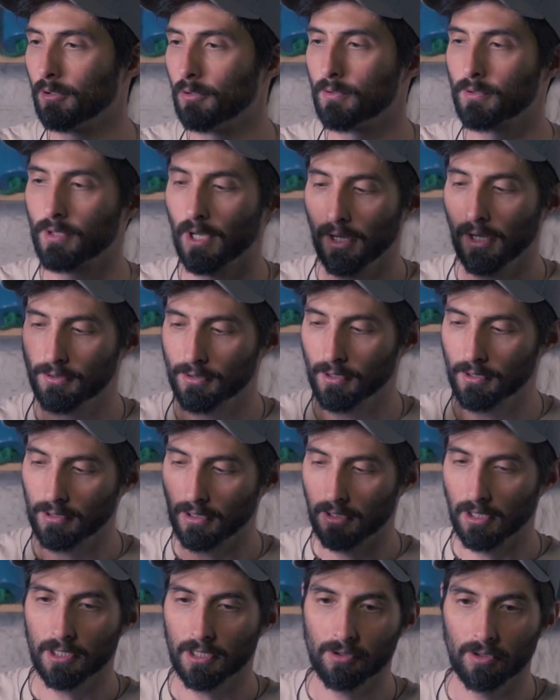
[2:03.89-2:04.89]
two sizes,
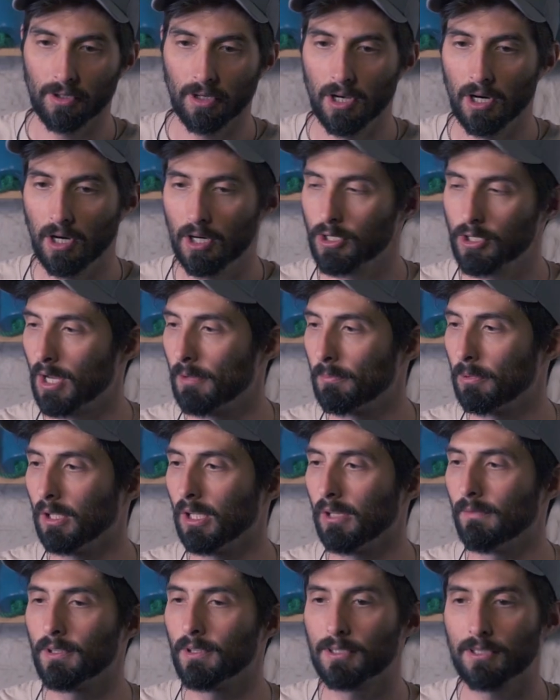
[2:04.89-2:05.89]
an extra large, I
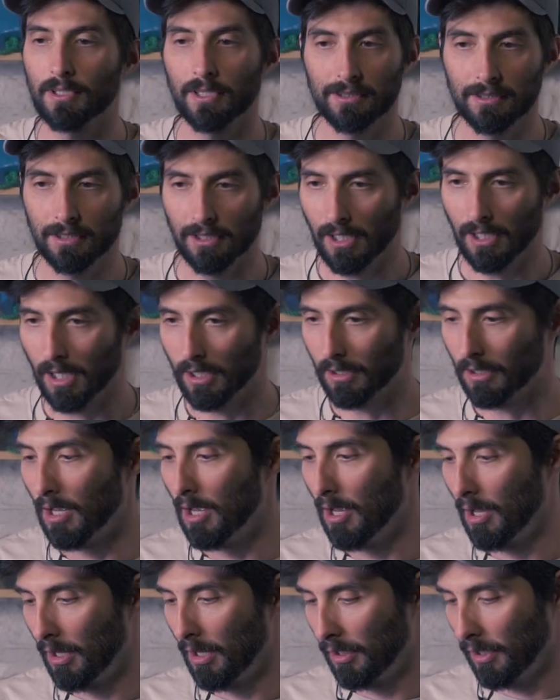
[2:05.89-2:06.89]
believe is 68
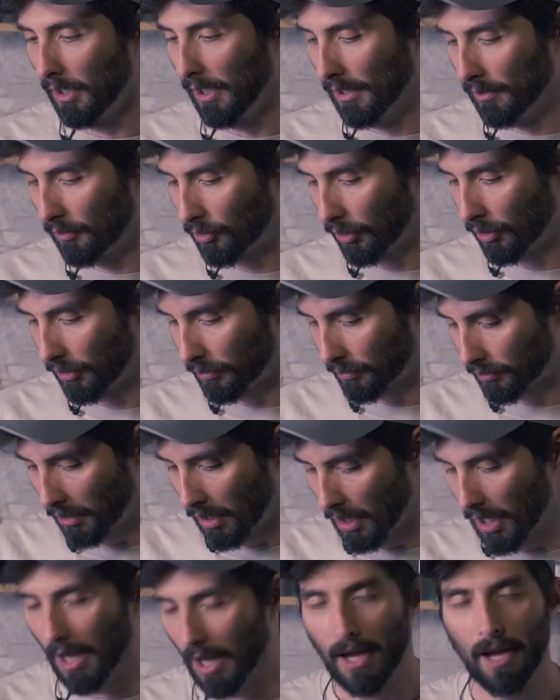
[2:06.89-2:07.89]
inches.
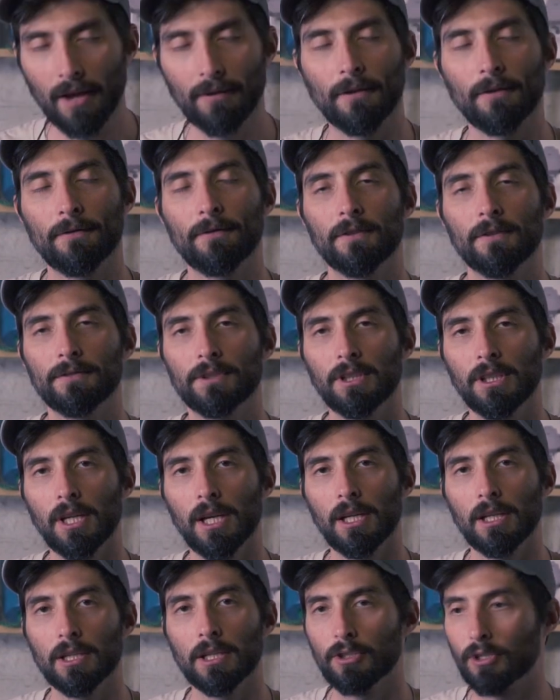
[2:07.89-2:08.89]
I have a
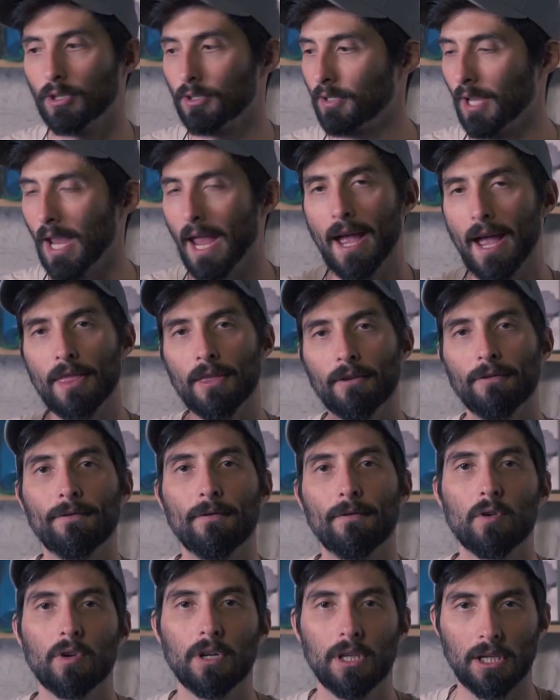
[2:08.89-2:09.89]
58 inches and a
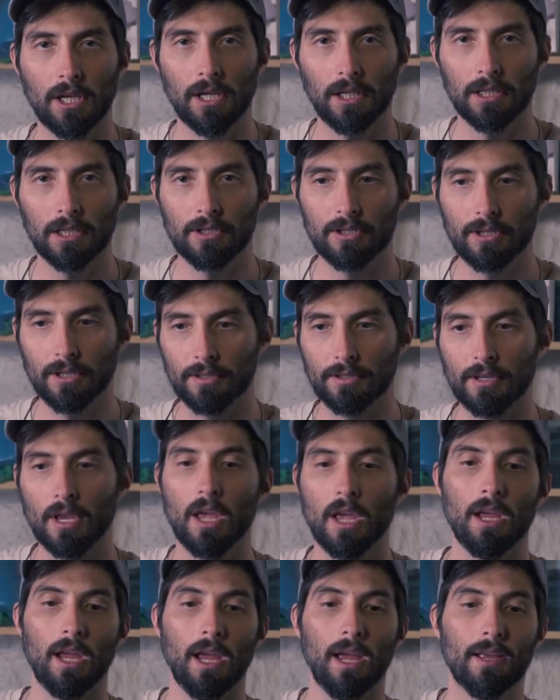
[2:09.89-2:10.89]
48 inches.
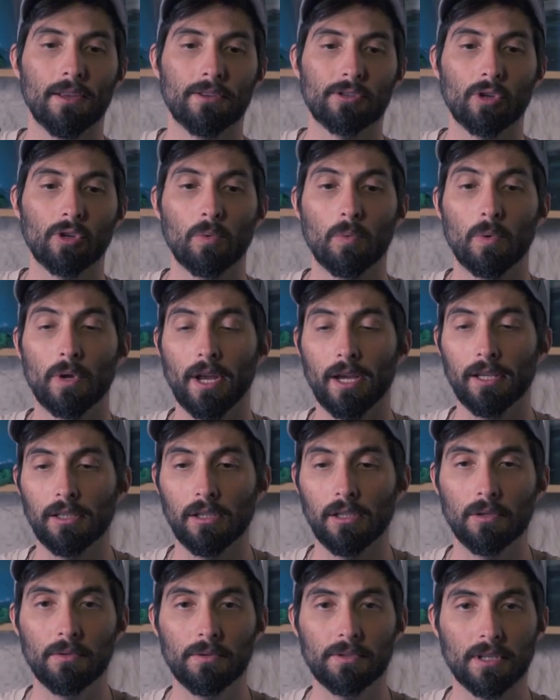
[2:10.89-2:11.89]
And so what I
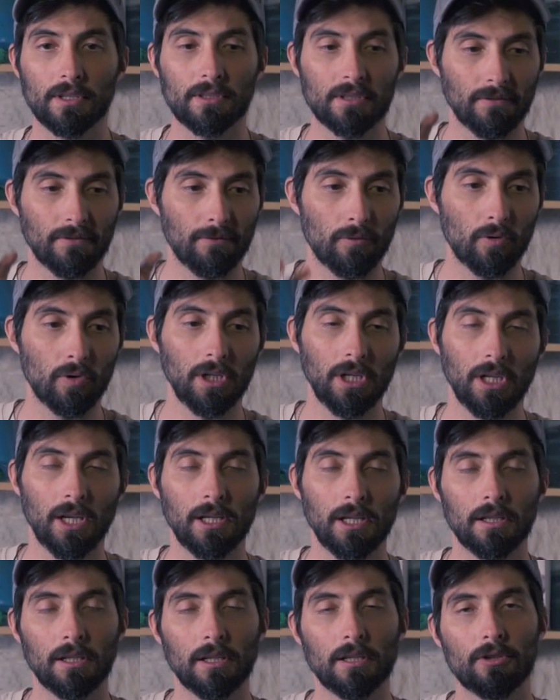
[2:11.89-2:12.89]
use is the
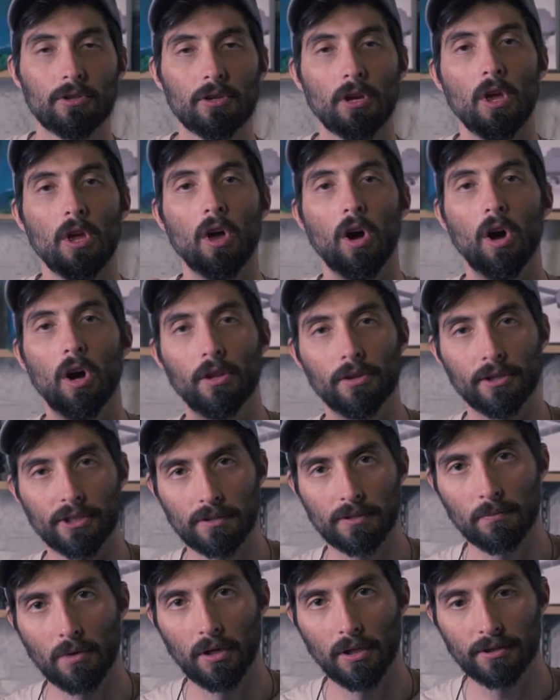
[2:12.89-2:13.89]
48 inch on the
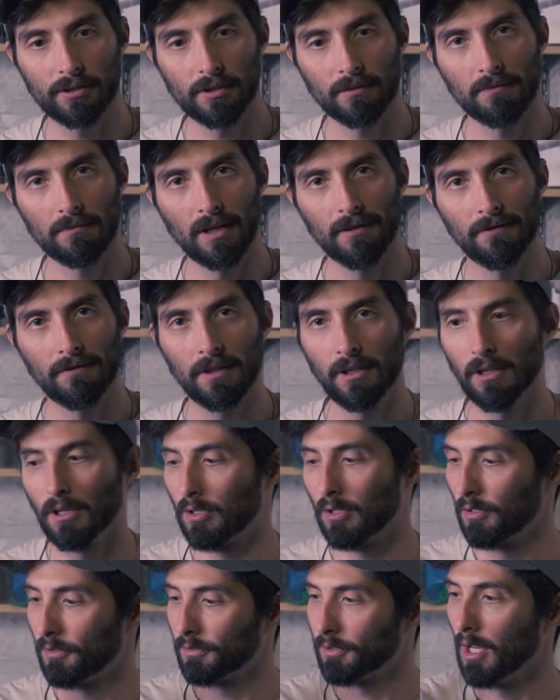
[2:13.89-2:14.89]
smallest of my
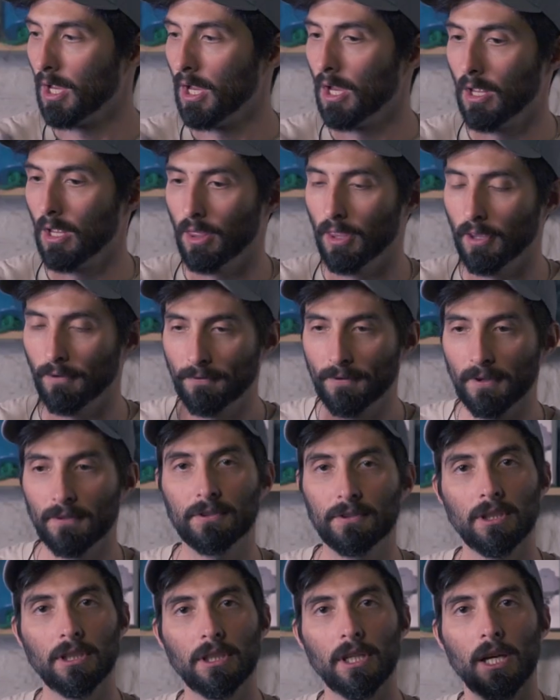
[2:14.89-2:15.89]
vehicles, the
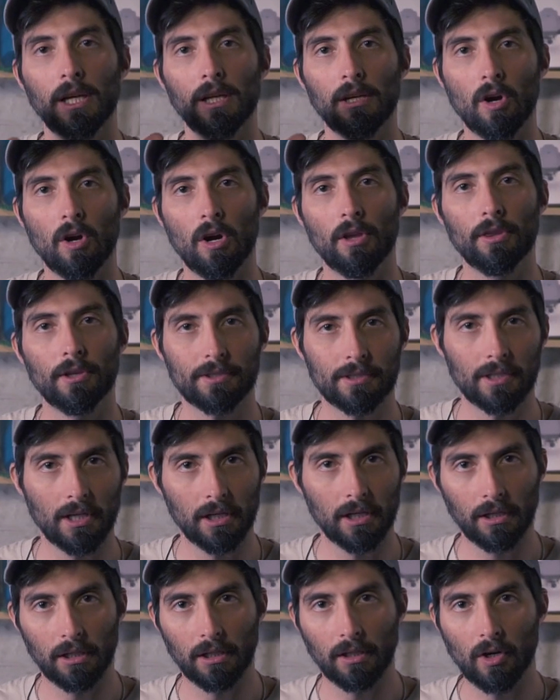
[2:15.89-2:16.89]
58 on the
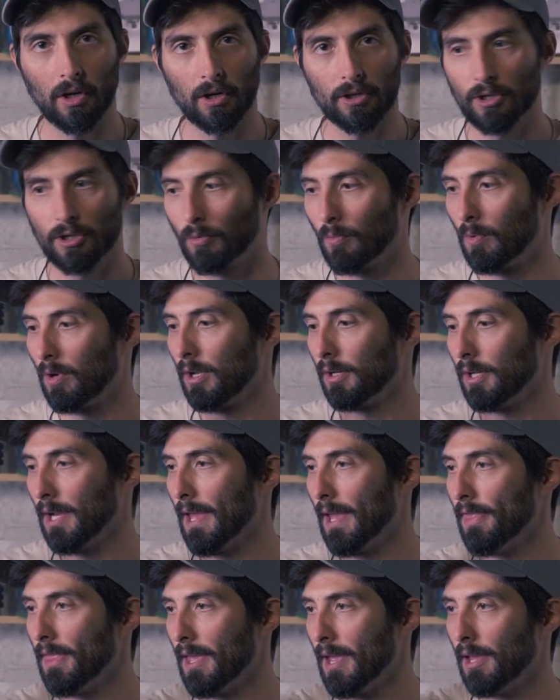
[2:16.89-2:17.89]
slightly larger one,
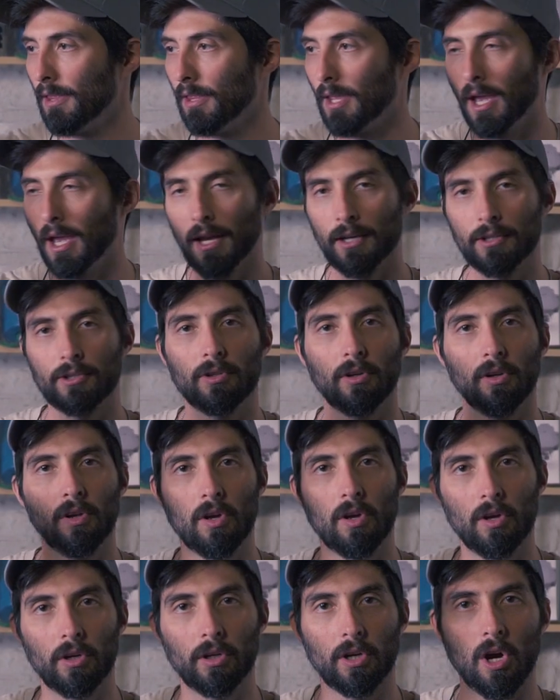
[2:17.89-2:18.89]
and then the extra
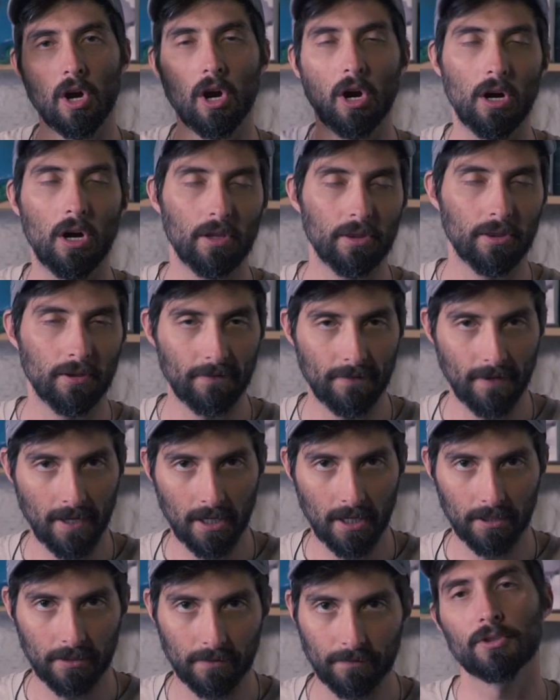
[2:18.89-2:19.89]
long on the
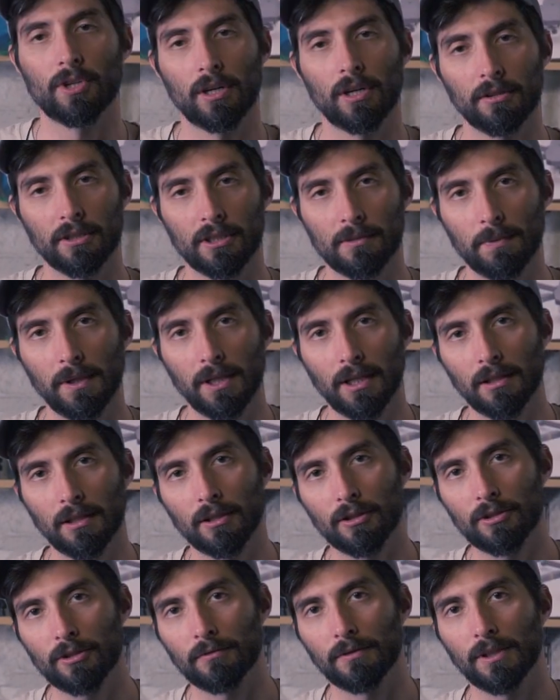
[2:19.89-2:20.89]
van. Generally speaking,
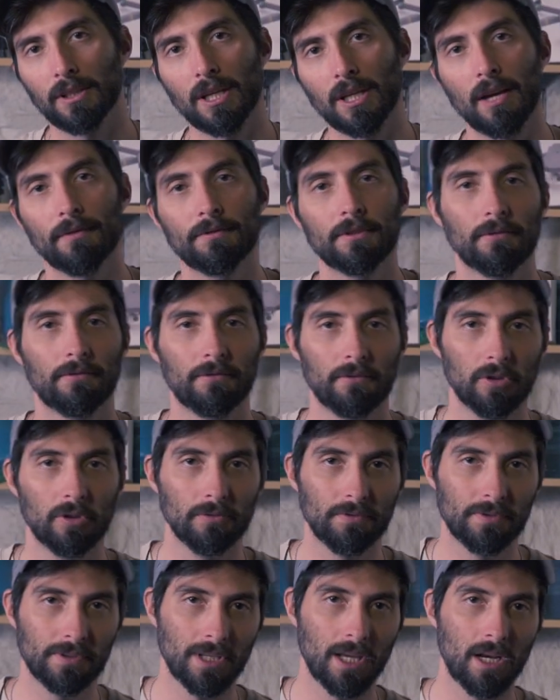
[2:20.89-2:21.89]
there's three types of
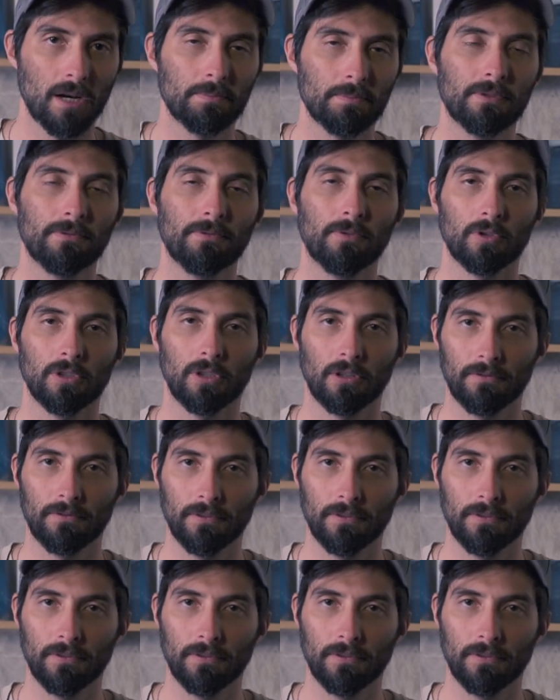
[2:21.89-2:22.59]
roof setups for your